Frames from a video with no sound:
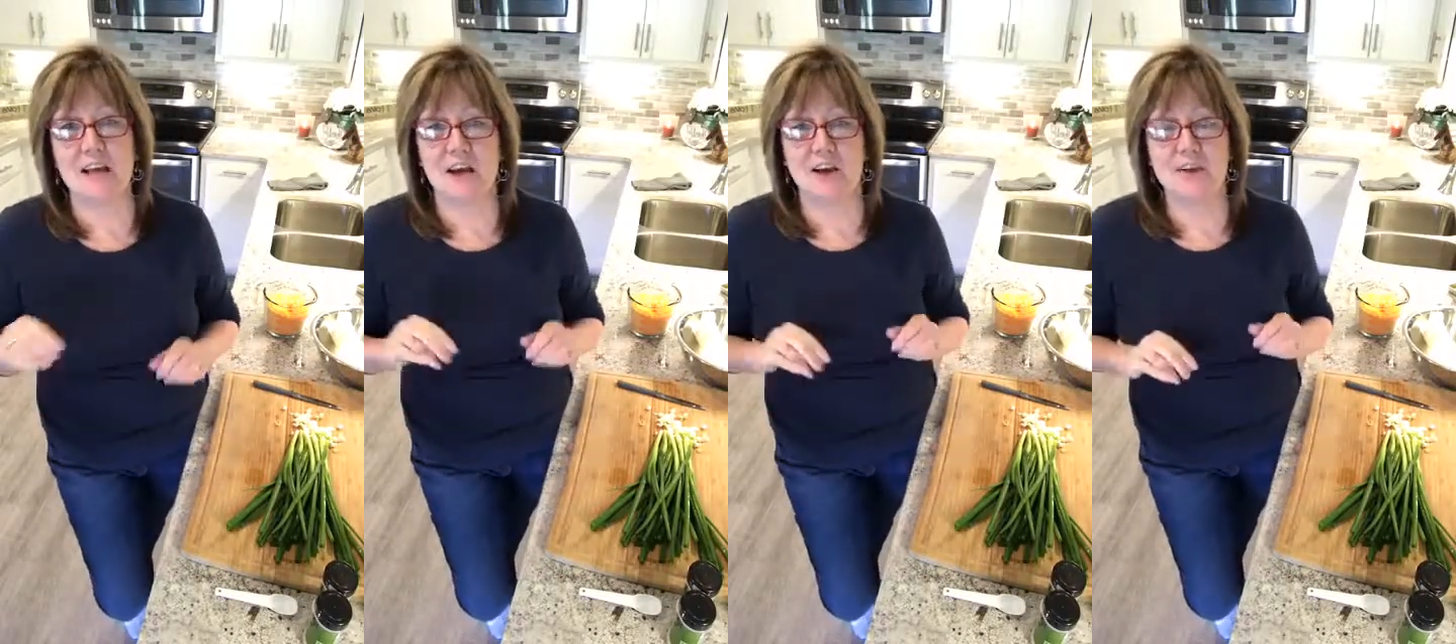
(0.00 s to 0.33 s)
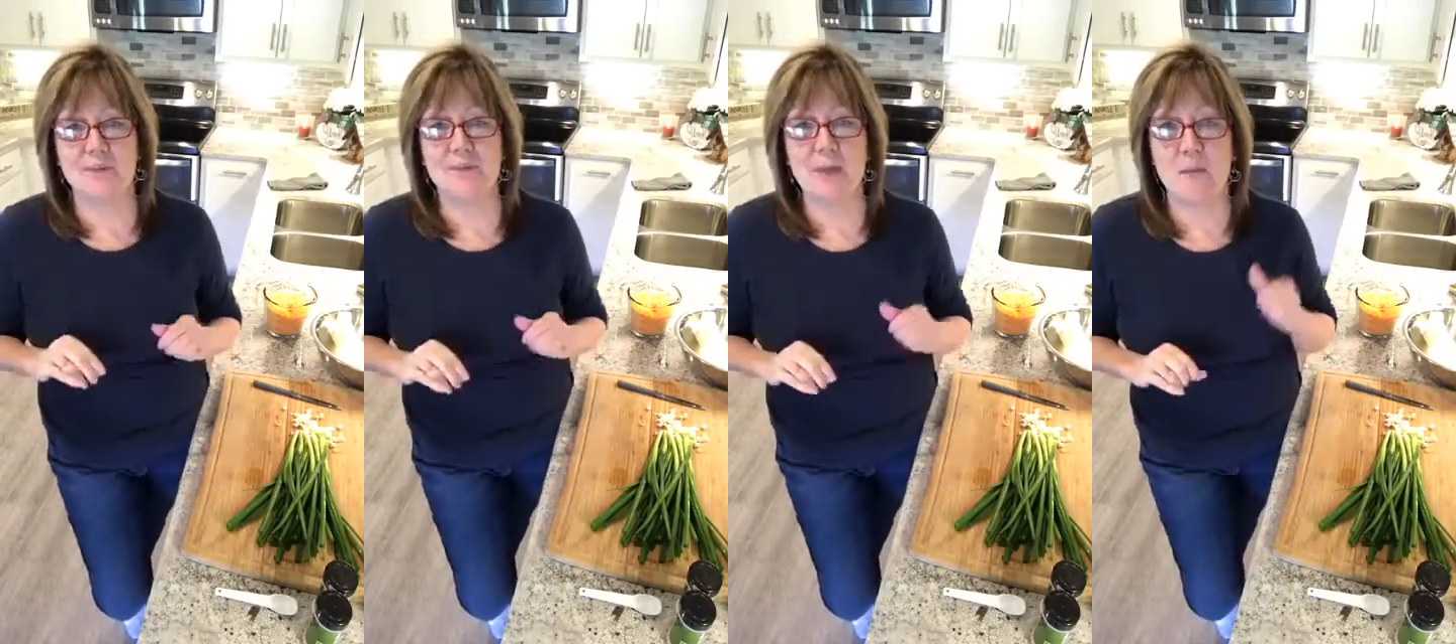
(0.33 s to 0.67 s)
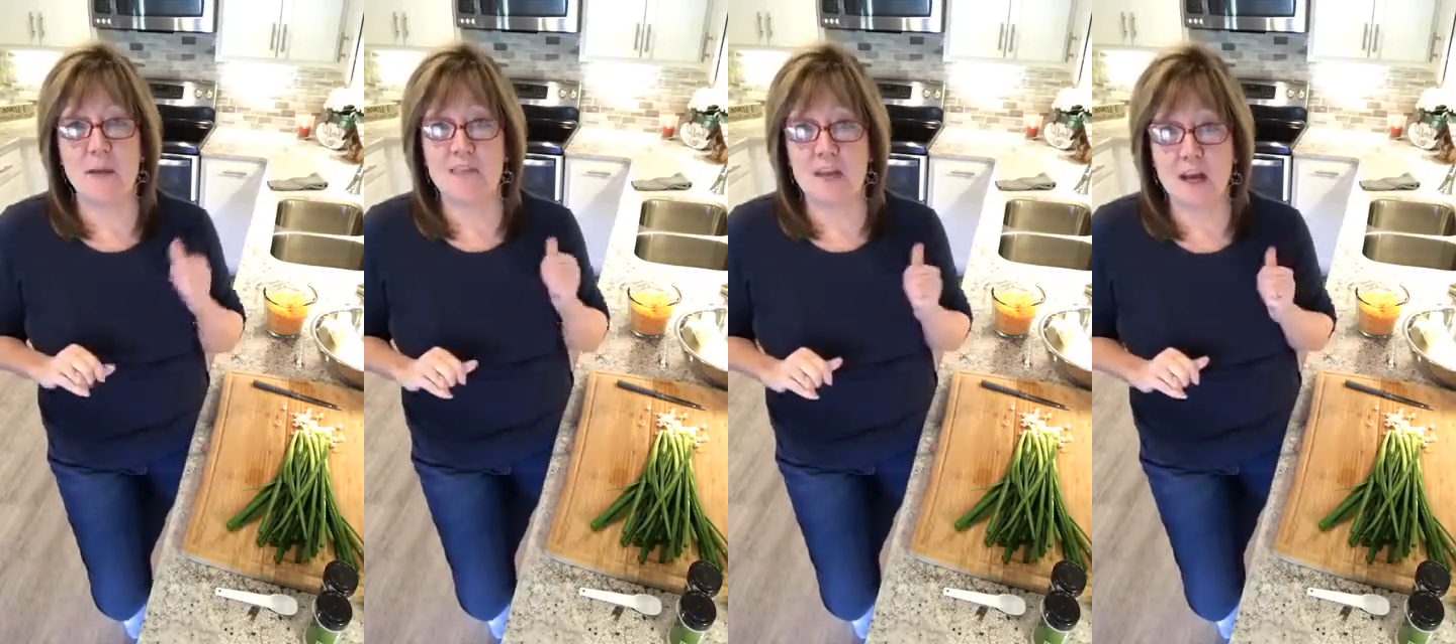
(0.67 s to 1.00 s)
I
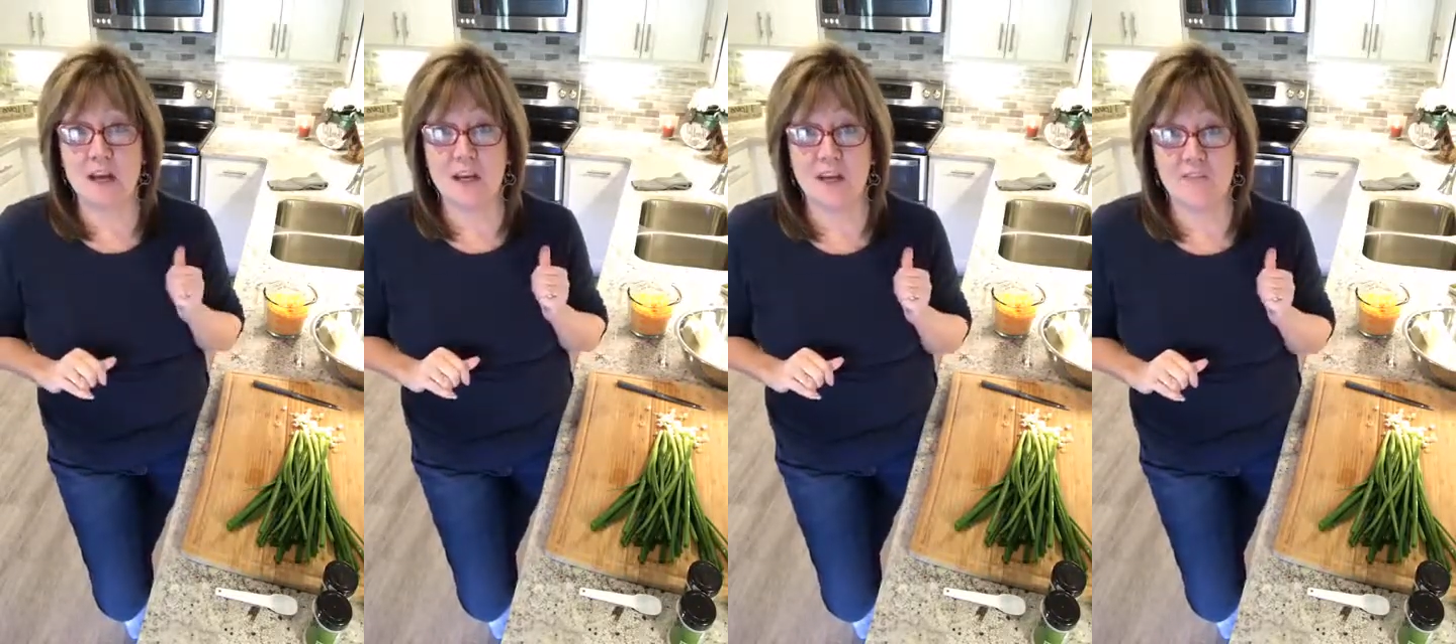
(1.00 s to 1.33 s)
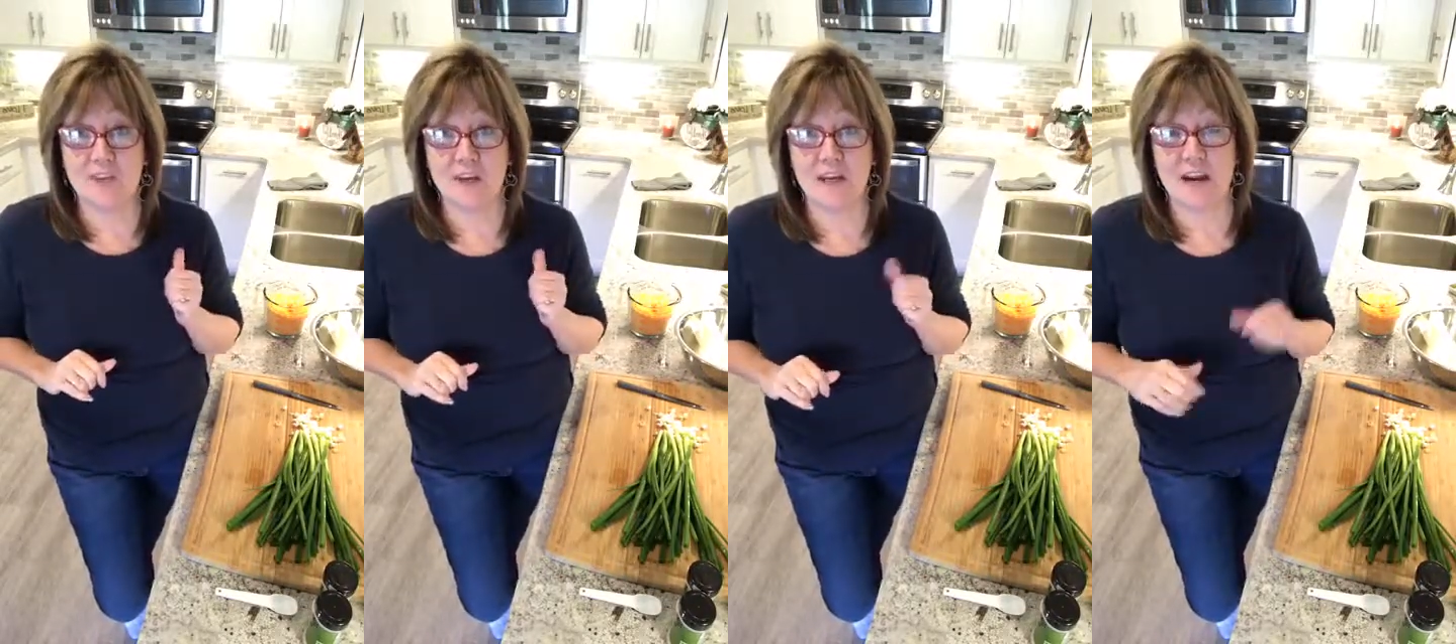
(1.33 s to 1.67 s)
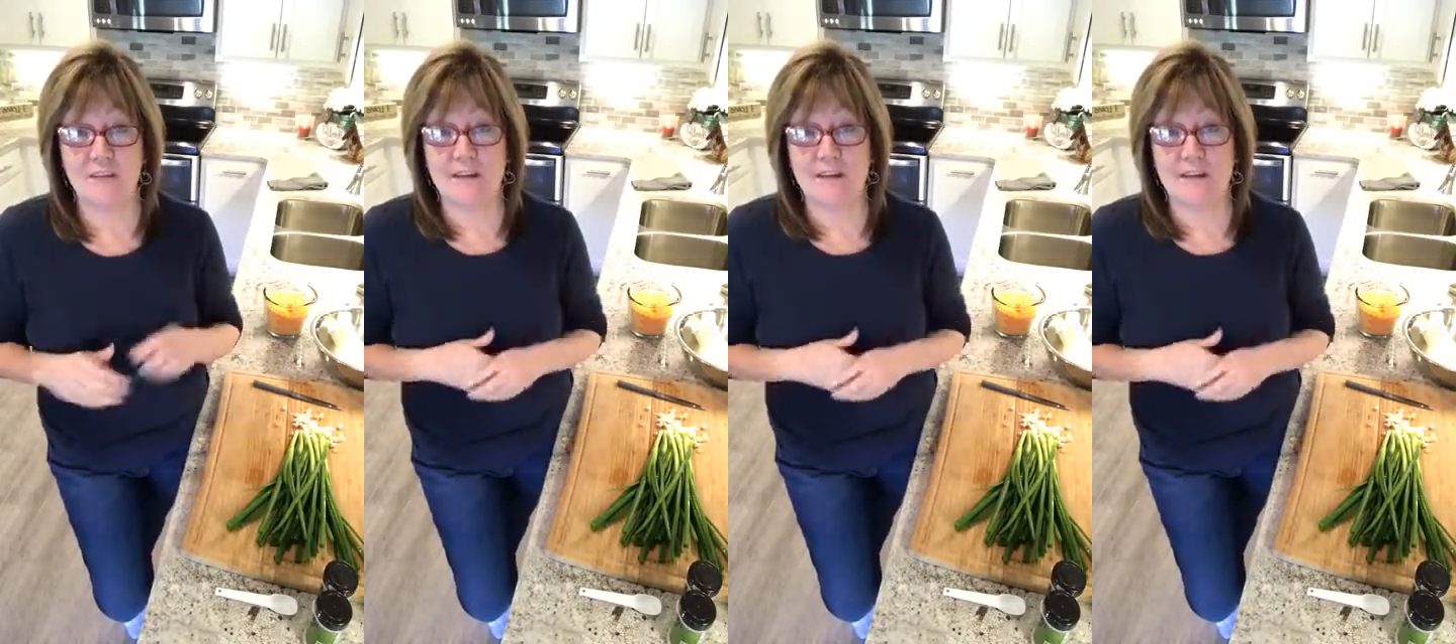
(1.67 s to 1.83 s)
made the uncooked fruitcake